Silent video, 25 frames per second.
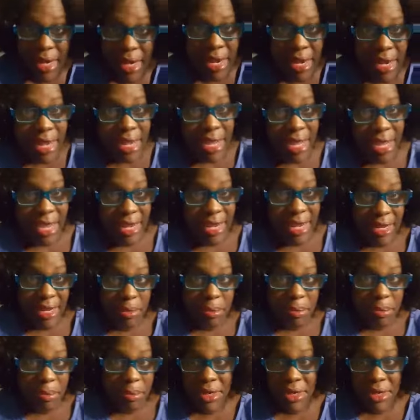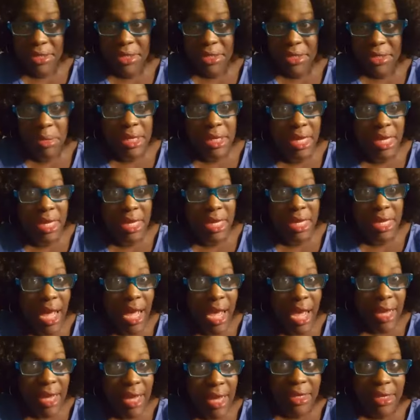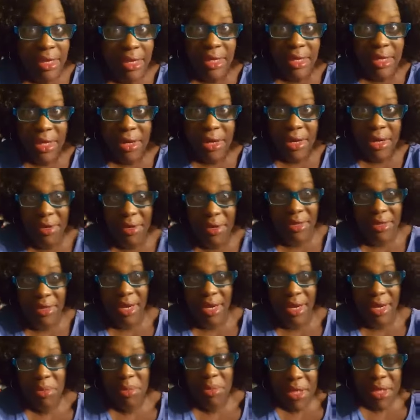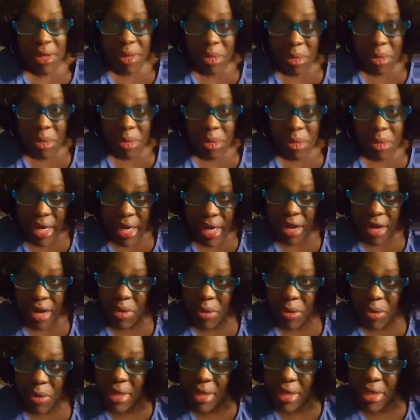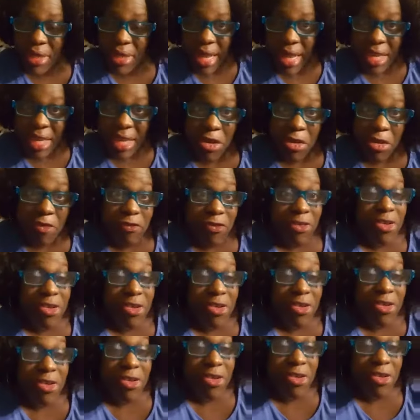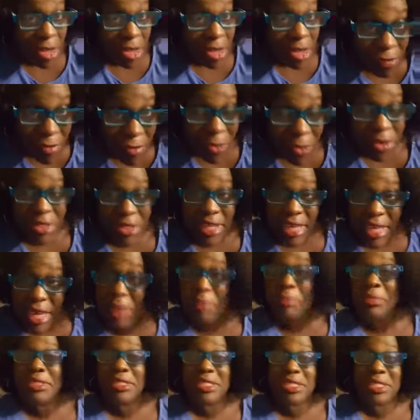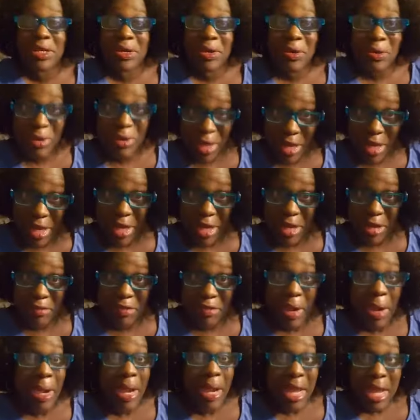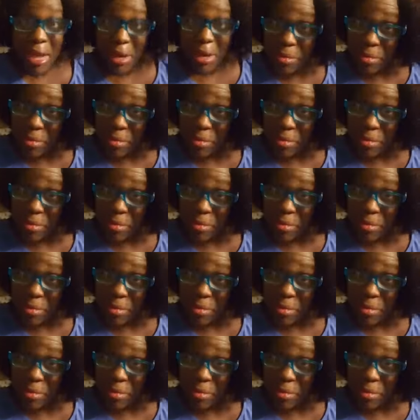Brat, and it appears to be a lot clearer there. But good morning, everyone. Thank you for the 34th episode of